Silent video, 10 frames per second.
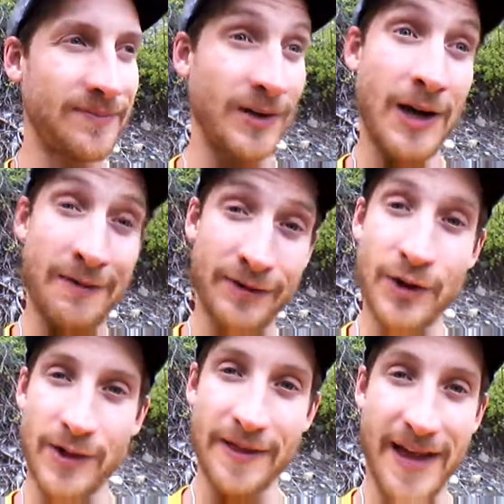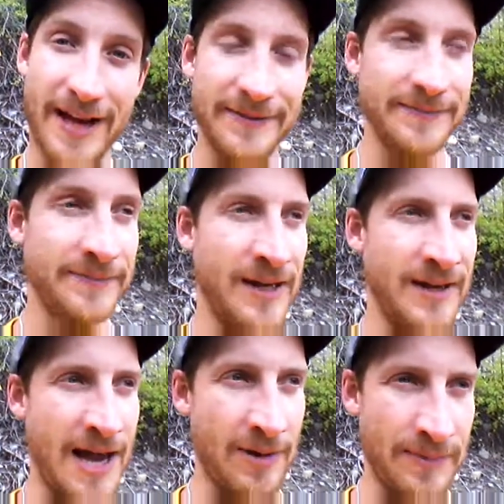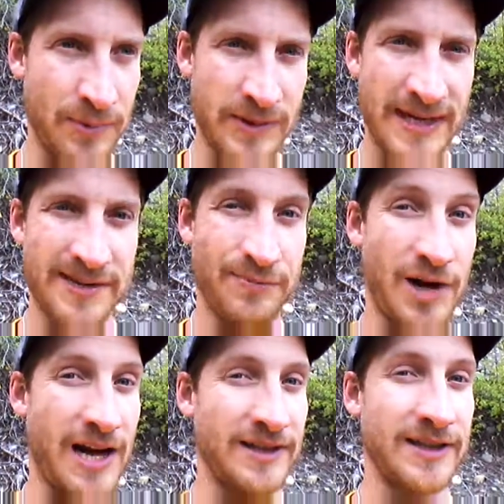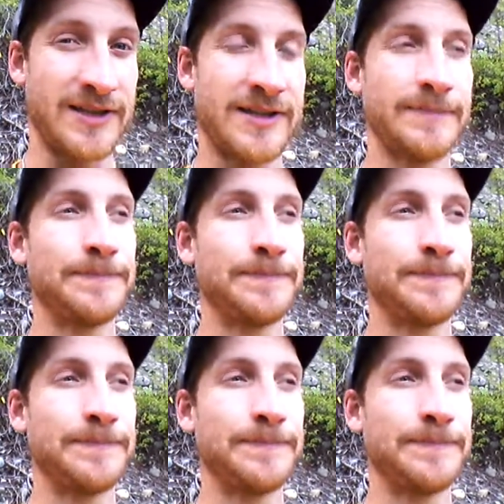I've learned that, and now I'm putting it to practice.